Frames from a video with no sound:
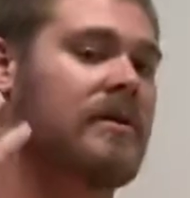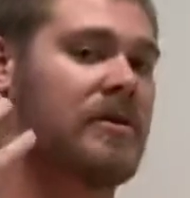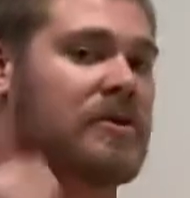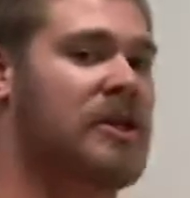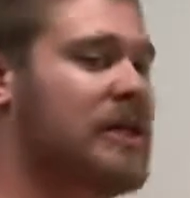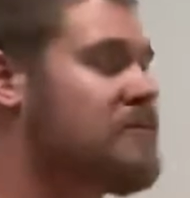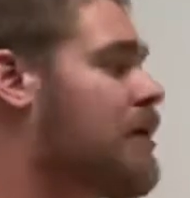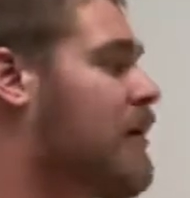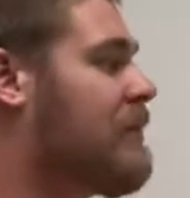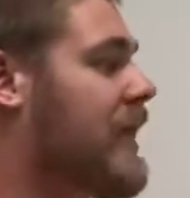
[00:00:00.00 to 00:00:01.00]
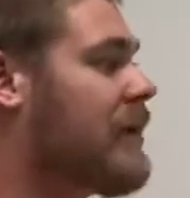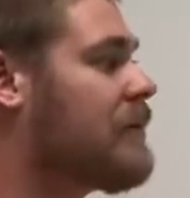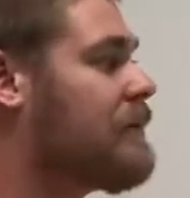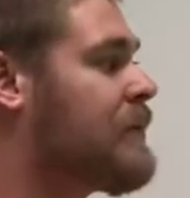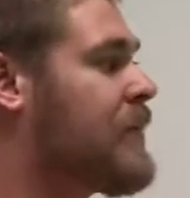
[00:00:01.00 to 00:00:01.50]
their cheeks puff out.